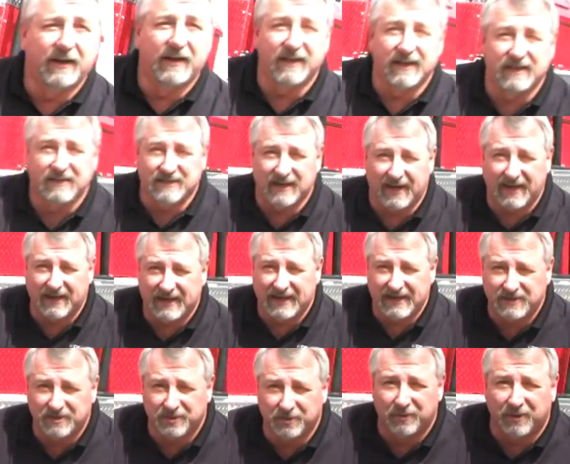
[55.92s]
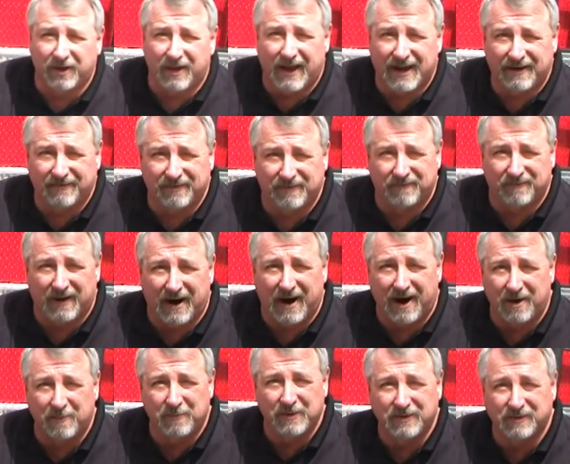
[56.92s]
Can take into a lot of
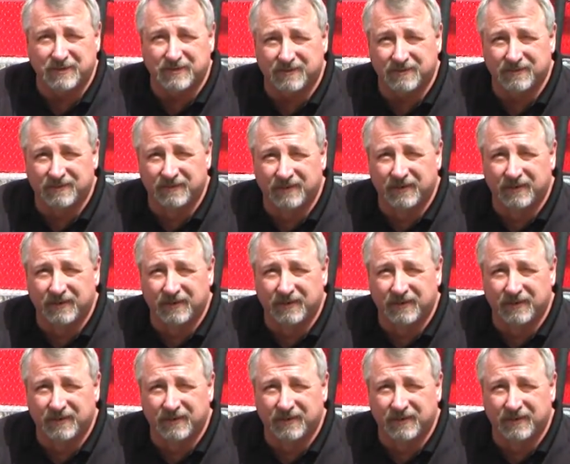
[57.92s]
environments.